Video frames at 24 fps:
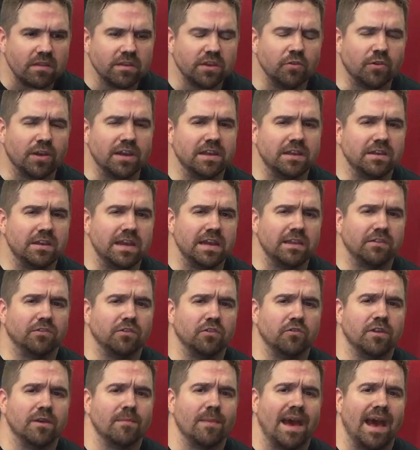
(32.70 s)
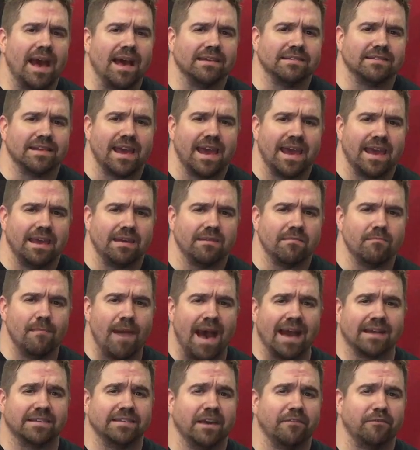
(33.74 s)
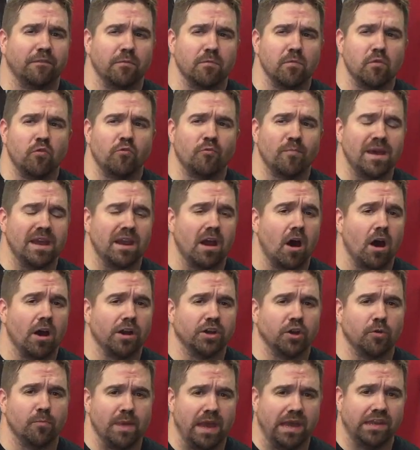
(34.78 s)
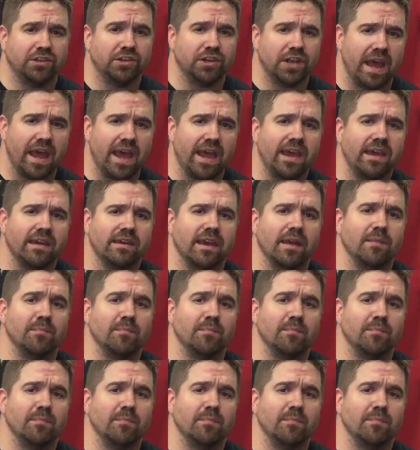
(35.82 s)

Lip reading: You can either do them as a max effort movement on your bench day